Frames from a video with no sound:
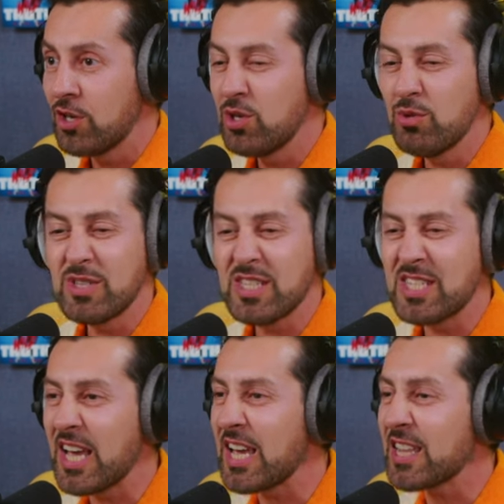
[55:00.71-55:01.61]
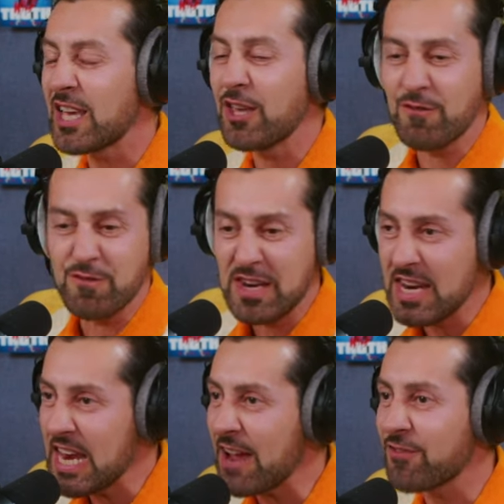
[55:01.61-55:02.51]
You say it like you've
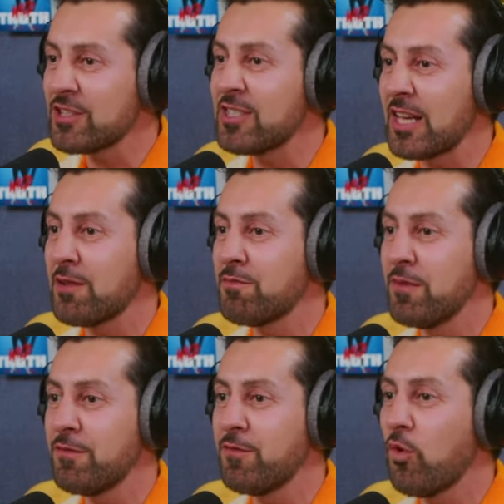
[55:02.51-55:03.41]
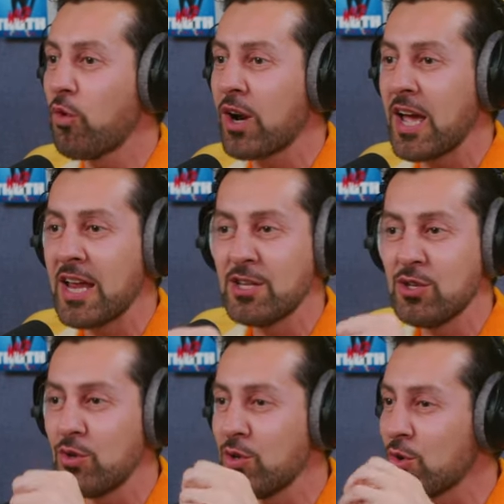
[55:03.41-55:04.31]
never said it mm. before, and
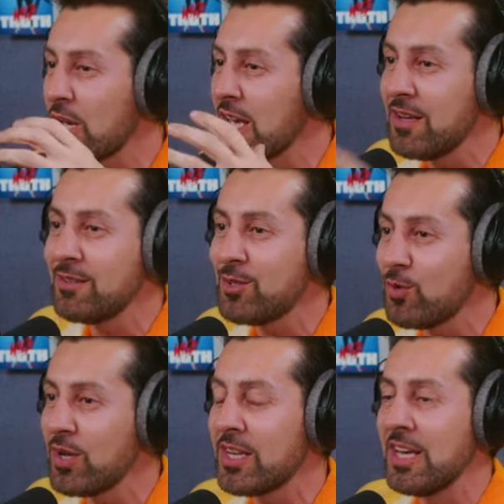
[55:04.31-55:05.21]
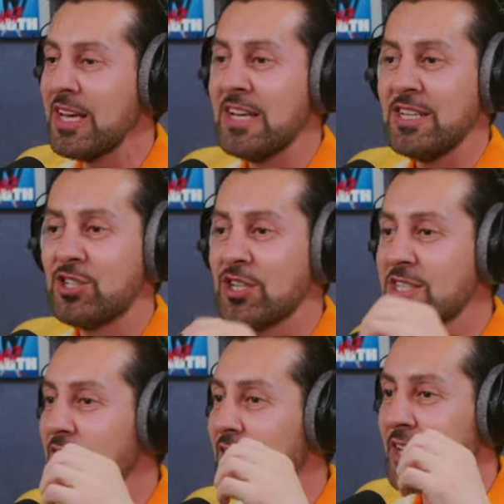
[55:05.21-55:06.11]
you you're into it
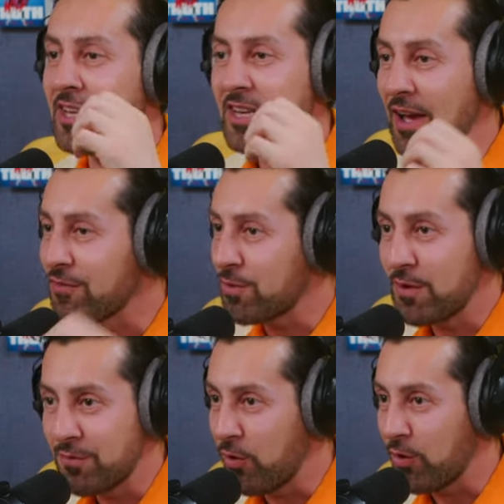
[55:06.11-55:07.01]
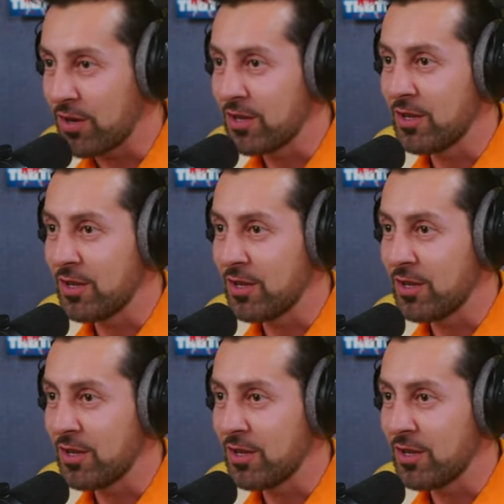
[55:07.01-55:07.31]
just like never before,